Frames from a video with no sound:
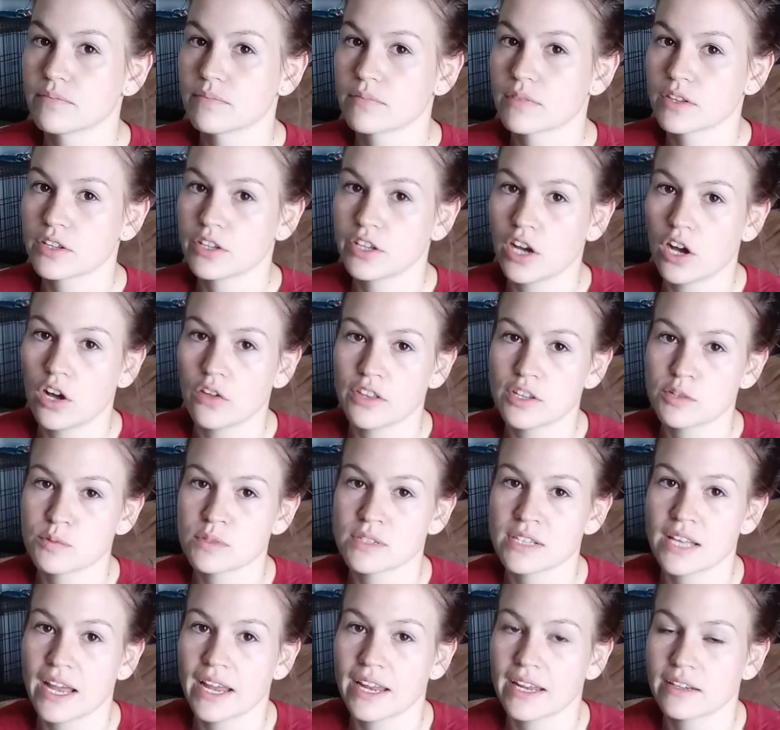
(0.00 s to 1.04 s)
y'all, this was
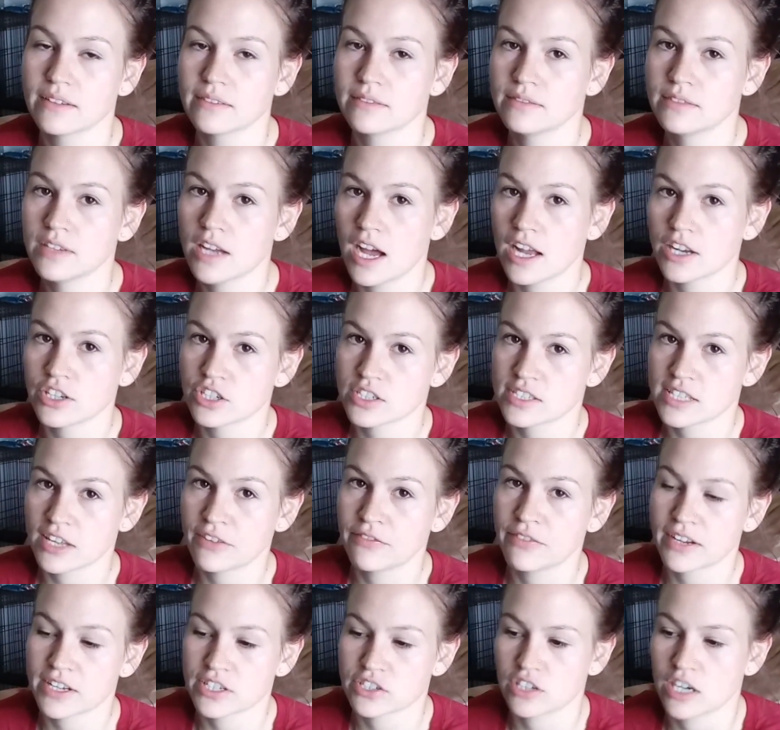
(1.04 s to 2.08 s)
like not just a
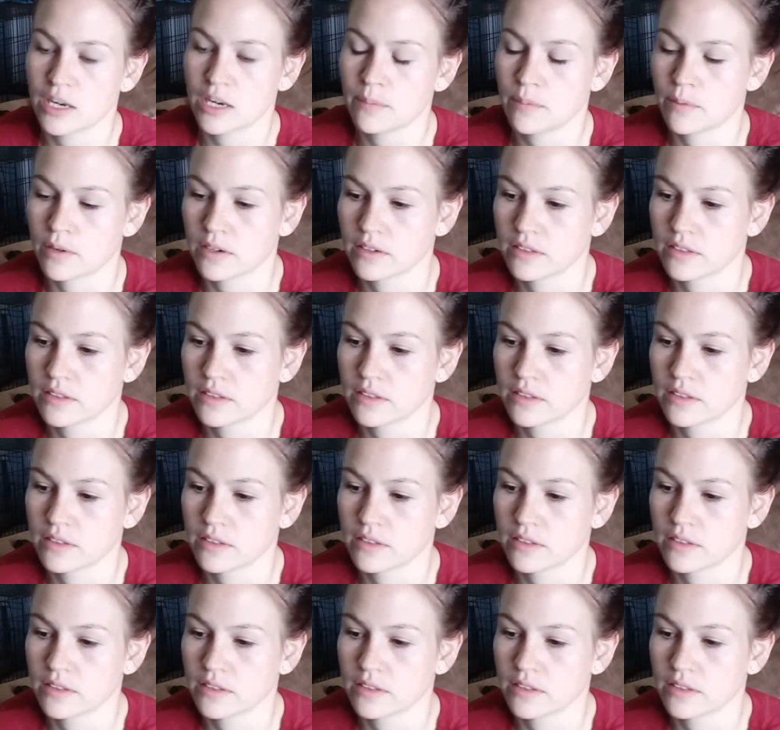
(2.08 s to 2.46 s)
fixer upper.